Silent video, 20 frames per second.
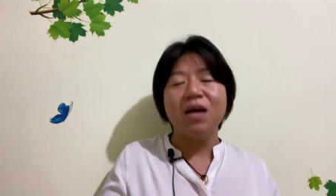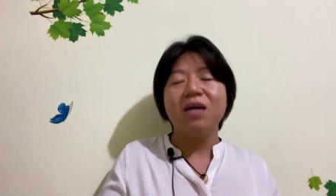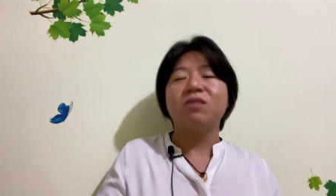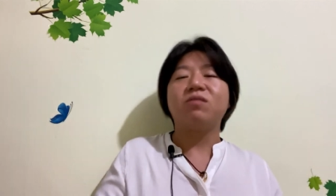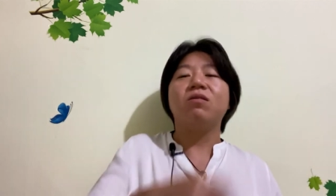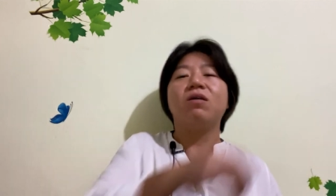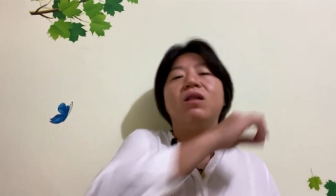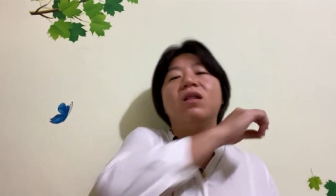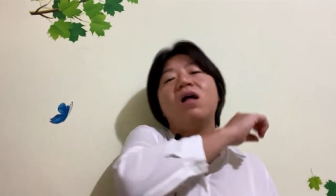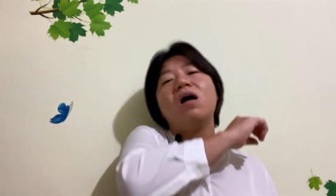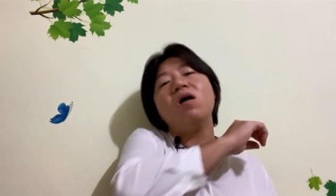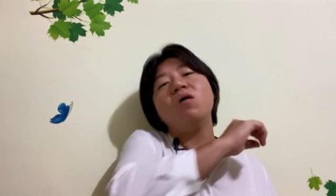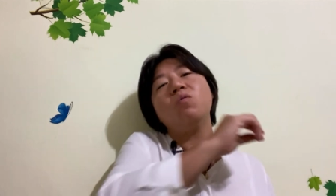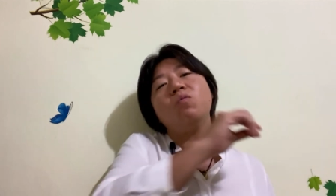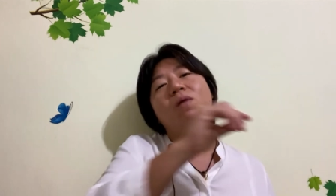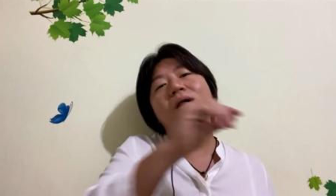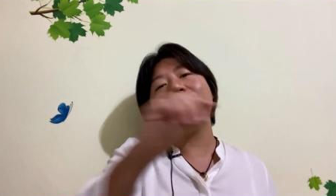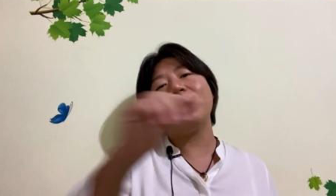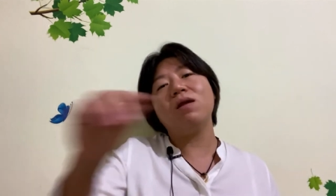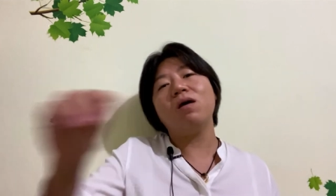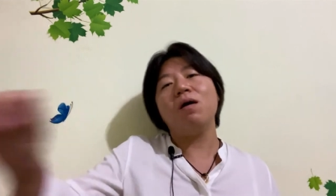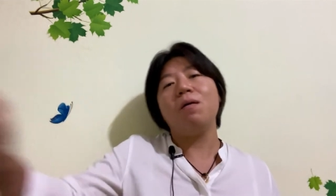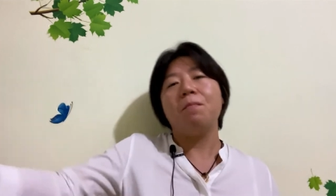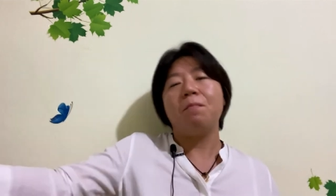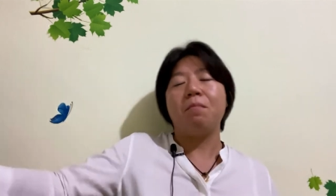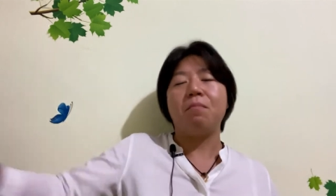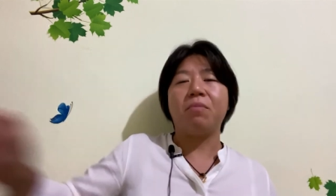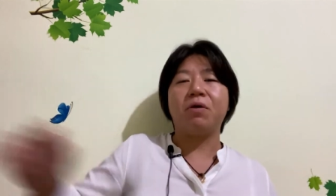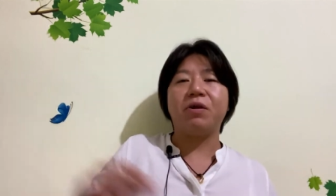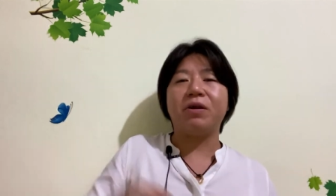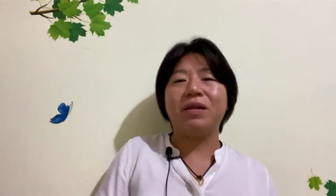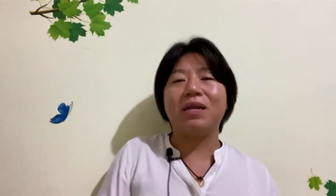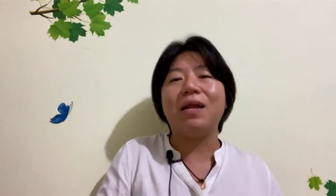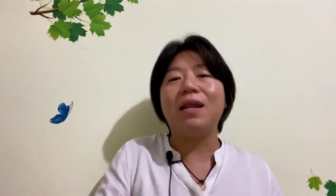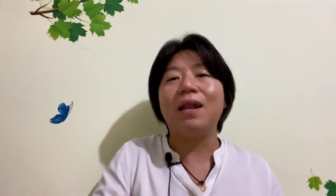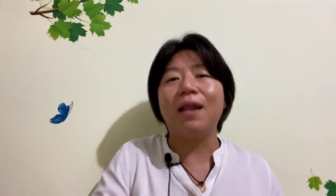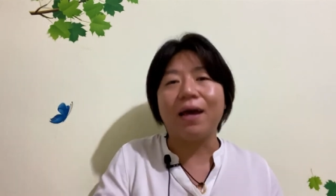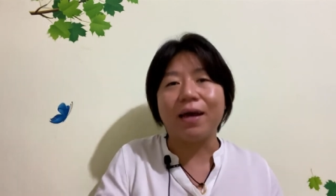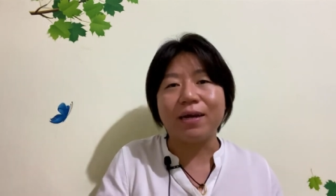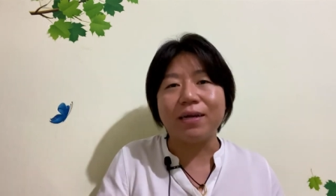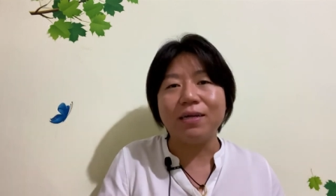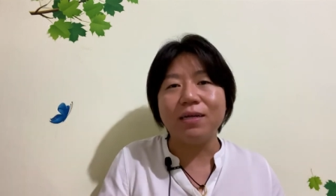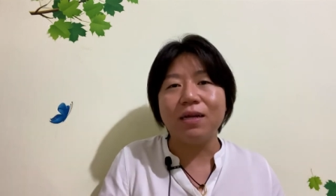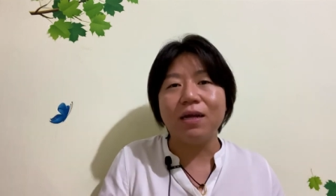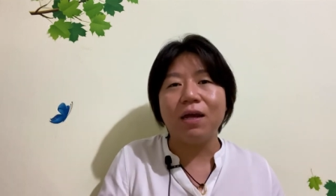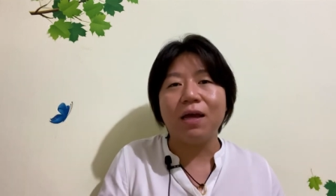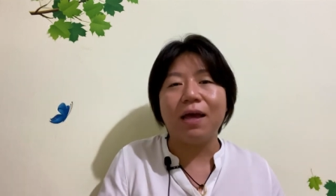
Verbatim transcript: So along one meridian line,